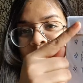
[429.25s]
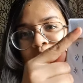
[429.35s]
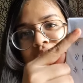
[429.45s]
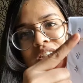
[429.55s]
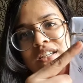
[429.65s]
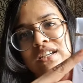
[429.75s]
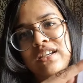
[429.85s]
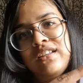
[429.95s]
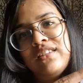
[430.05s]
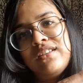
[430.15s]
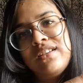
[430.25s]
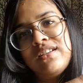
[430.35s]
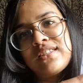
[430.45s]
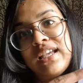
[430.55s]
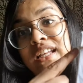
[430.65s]
to see
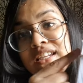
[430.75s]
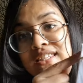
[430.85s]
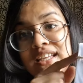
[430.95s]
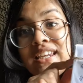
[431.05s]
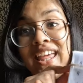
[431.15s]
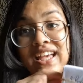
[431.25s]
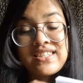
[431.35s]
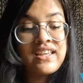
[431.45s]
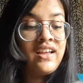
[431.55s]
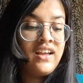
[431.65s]
these hints and guess